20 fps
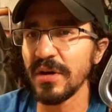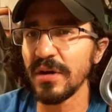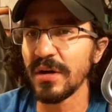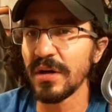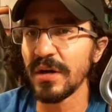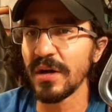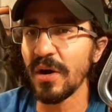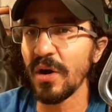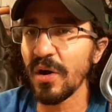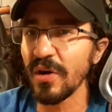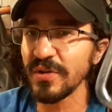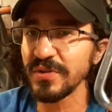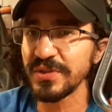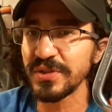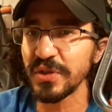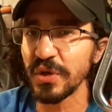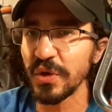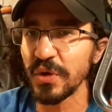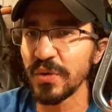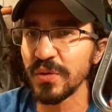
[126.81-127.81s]

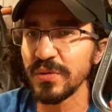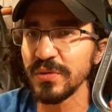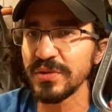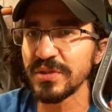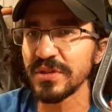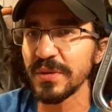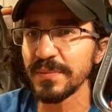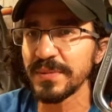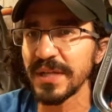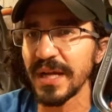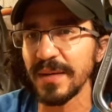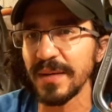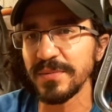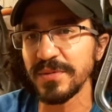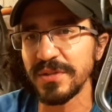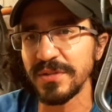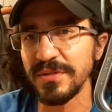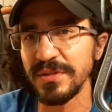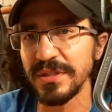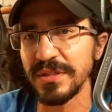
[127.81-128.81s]
Also,
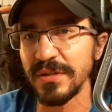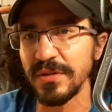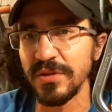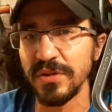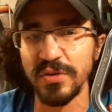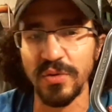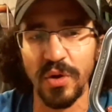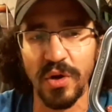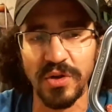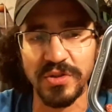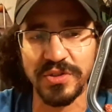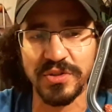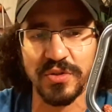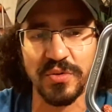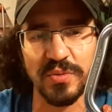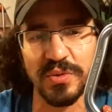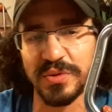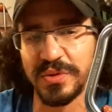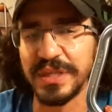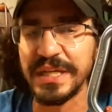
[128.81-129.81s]
sometimes you also
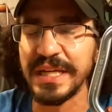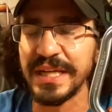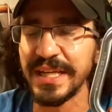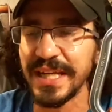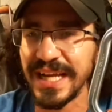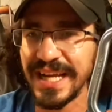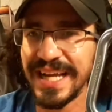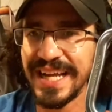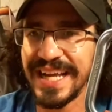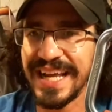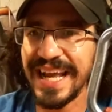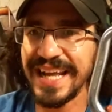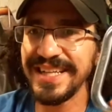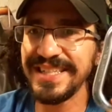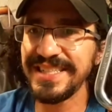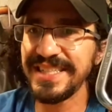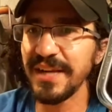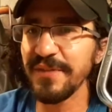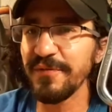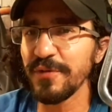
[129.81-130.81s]
will need a
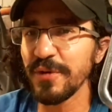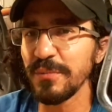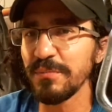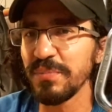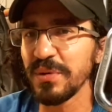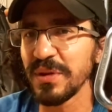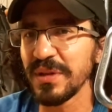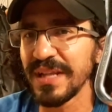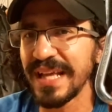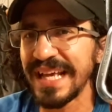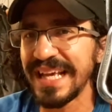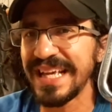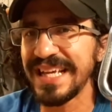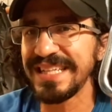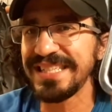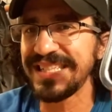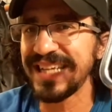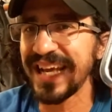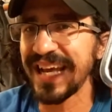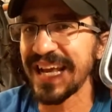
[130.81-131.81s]
different belay
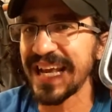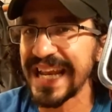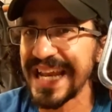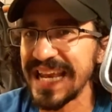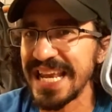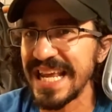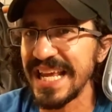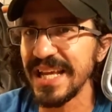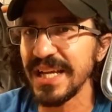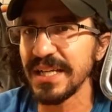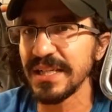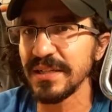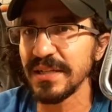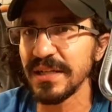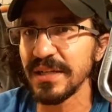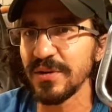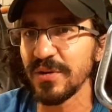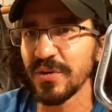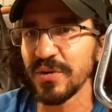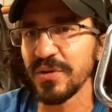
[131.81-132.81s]
technique
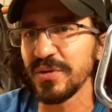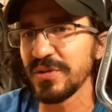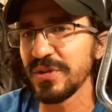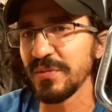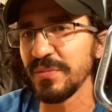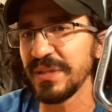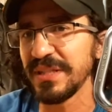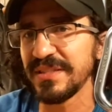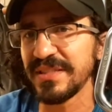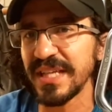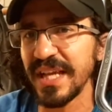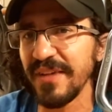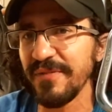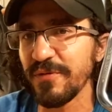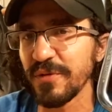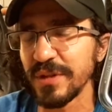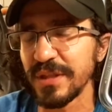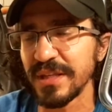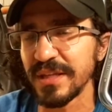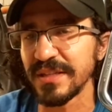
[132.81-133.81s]
in order to be safe
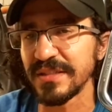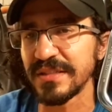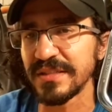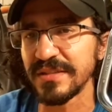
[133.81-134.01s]
with this.